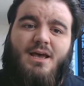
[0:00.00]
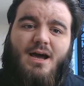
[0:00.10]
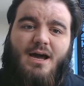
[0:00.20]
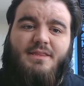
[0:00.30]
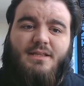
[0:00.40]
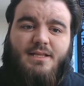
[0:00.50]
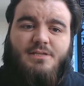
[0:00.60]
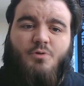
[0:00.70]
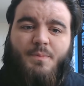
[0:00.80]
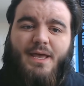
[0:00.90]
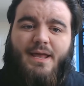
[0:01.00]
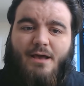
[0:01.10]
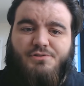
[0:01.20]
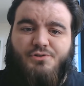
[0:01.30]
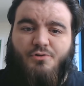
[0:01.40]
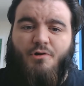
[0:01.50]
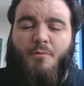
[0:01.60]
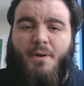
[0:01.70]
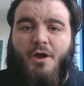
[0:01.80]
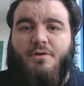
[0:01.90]
I think this will be an outscore your
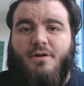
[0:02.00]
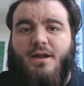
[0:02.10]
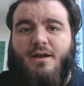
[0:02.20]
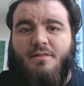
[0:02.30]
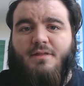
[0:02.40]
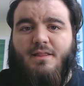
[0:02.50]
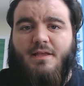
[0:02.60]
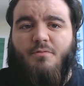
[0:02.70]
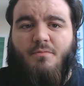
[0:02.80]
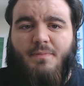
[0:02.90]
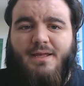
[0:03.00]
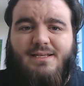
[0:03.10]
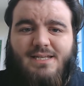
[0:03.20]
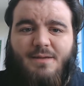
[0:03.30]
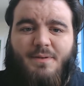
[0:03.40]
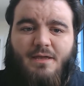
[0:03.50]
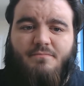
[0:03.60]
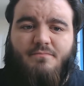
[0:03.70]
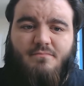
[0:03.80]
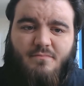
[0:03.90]
opponent, and I think there will easily be
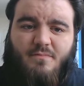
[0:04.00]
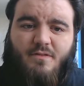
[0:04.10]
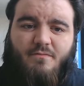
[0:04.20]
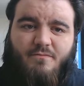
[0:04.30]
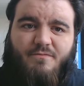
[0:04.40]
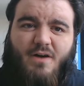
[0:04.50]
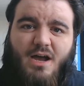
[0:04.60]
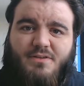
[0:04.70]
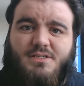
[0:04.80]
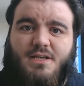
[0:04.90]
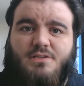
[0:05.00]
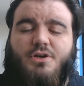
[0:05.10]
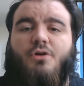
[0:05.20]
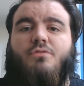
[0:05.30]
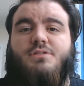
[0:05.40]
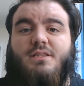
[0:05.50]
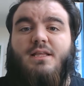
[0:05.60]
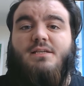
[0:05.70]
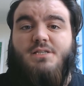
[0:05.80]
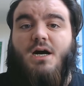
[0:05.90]
5 or 6 goals in
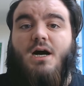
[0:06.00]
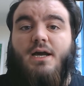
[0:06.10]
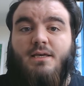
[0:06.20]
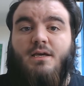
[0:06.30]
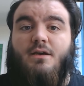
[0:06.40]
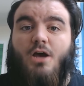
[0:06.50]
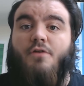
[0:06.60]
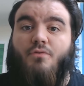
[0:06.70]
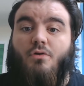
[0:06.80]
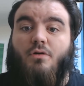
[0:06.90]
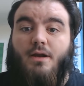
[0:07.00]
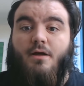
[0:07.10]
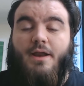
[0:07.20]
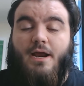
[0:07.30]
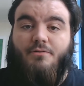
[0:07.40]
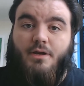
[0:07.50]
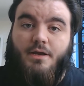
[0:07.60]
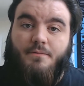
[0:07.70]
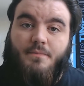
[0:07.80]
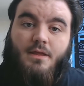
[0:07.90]
this tie overall on
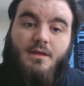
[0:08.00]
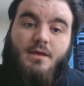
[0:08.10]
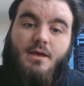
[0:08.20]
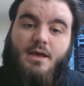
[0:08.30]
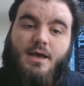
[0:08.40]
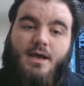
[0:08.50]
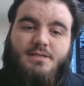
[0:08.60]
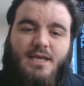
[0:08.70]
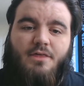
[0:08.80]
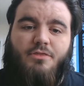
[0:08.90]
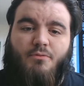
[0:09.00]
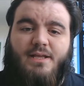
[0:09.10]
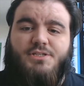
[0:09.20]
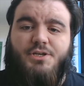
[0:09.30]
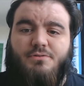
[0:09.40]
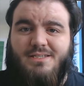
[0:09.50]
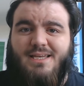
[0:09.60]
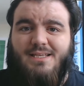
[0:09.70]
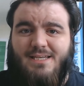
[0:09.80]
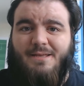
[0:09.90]
aggregate. I see a 3-2 to
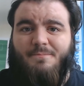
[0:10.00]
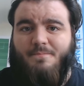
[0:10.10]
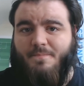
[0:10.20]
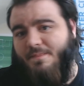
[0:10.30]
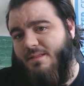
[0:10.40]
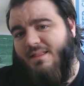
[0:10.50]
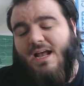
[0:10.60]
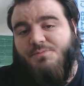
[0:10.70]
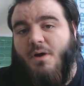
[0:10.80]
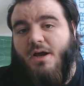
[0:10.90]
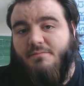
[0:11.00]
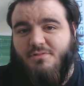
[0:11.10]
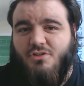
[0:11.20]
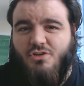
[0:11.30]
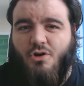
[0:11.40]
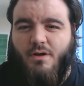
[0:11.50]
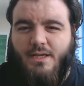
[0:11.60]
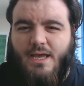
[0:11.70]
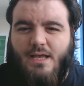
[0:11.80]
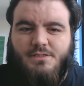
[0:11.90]
City. That's my
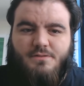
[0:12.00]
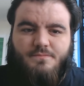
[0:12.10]
current guess.